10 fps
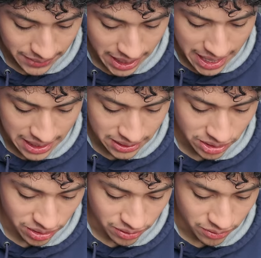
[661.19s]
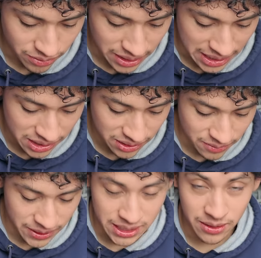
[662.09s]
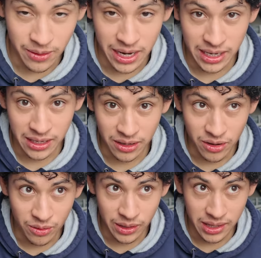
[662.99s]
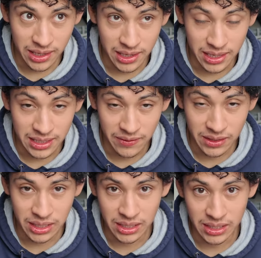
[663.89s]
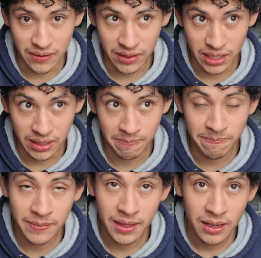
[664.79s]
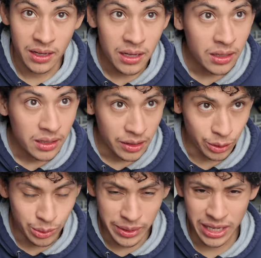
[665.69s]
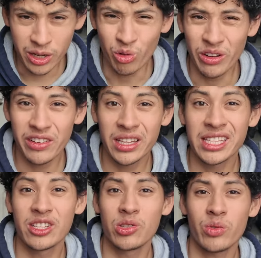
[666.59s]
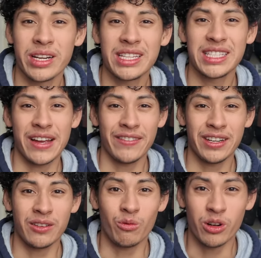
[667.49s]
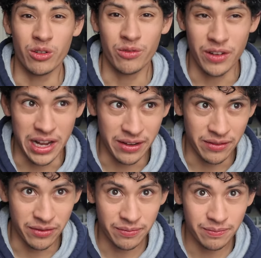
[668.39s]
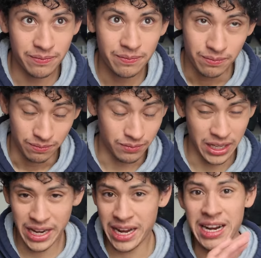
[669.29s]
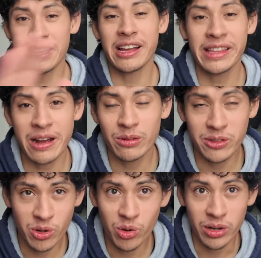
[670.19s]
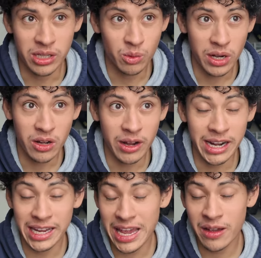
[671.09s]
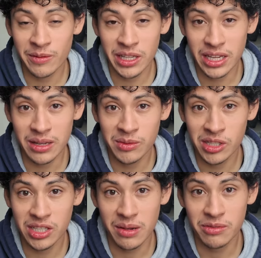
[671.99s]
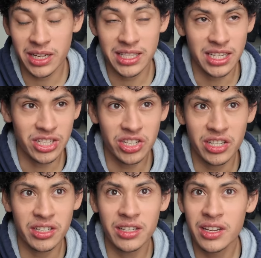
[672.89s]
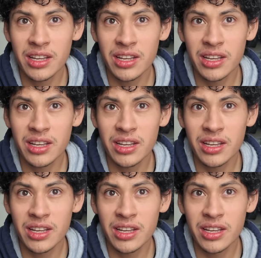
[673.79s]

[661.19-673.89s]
Yeah, so that's the reason why I didn't go with the 17-70. It would be equivalent to 27-105. And I thought that was cool as well, and it came with image stabilization.